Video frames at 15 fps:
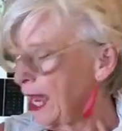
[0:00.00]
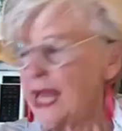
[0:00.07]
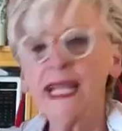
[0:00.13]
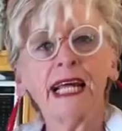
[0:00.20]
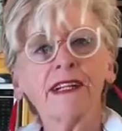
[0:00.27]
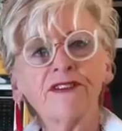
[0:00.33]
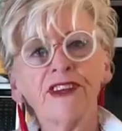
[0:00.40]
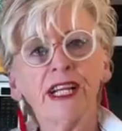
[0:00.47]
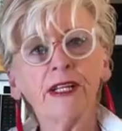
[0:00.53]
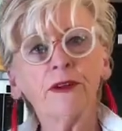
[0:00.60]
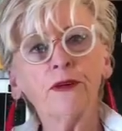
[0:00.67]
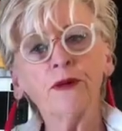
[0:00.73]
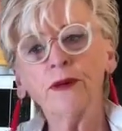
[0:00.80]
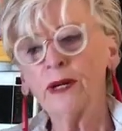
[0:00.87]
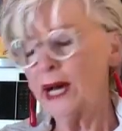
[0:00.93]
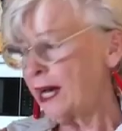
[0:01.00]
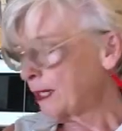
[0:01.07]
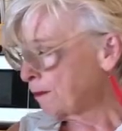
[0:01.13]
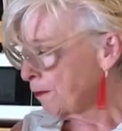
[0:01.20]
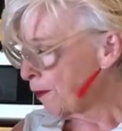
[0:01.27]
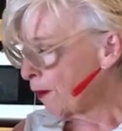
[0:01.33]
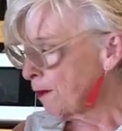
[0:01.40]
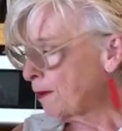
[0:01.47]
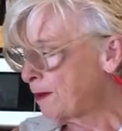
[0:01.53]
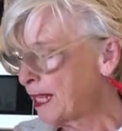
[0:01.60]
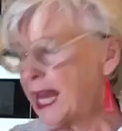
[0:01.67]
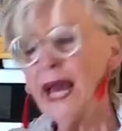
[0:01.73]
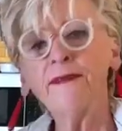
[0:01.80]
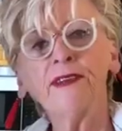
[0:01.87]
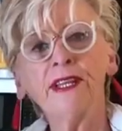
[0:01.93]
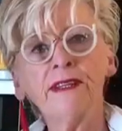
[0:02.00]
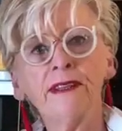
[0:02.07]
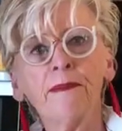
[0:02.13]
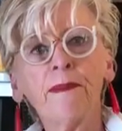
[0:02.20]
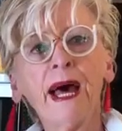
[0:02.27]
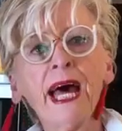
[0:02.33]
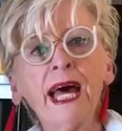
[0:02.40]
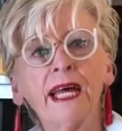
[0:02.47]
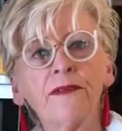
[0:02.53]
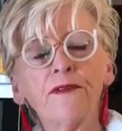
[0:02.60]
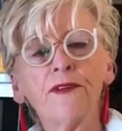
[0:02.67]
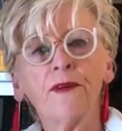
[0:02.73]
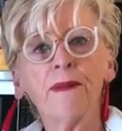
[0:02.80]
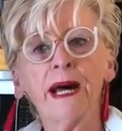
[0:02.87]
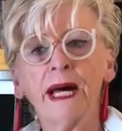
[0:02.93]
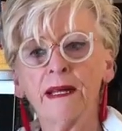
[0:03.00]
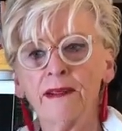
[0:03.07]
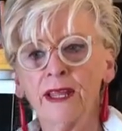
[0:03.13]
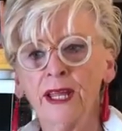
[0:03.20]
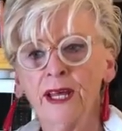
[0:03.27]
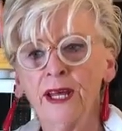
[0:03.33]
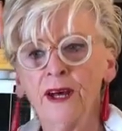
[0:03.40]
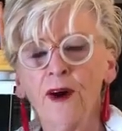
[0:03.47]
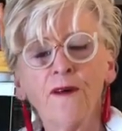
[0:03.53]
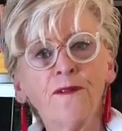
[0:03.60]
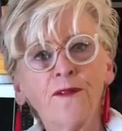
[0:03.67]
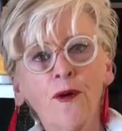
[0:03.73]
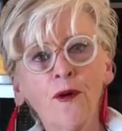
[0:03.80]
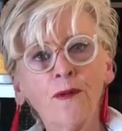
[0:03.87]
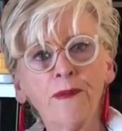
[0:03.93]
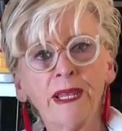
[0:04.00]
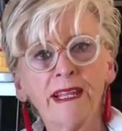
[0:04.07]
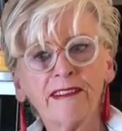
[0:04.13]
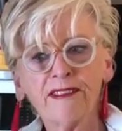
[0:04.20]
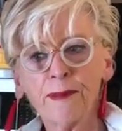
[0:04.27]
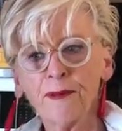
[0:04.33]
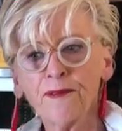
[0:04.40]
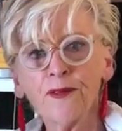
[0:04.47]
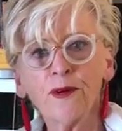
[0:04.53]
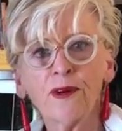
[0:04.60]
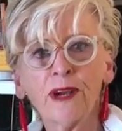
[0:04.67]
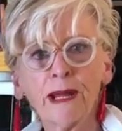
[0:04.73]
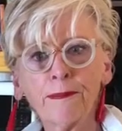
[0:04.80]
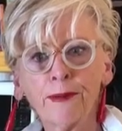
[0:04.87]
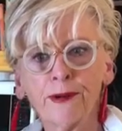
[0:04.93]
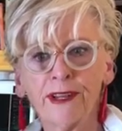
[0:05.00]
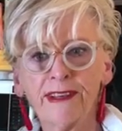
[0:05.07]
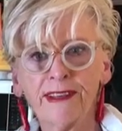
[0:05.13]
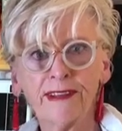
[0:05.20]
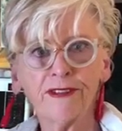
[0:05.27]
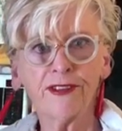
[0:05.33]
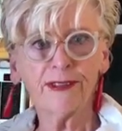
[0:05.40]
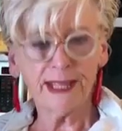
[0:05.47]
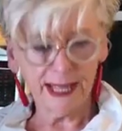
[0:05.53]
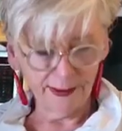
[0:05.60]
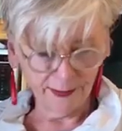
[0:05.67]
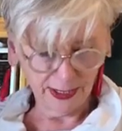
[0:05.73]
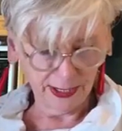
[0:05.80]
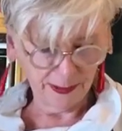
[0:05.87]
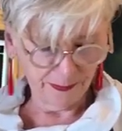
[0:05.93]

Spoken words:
and I'll tell you, I probably have it in the pan for about 4 minutes before I put it into the oven.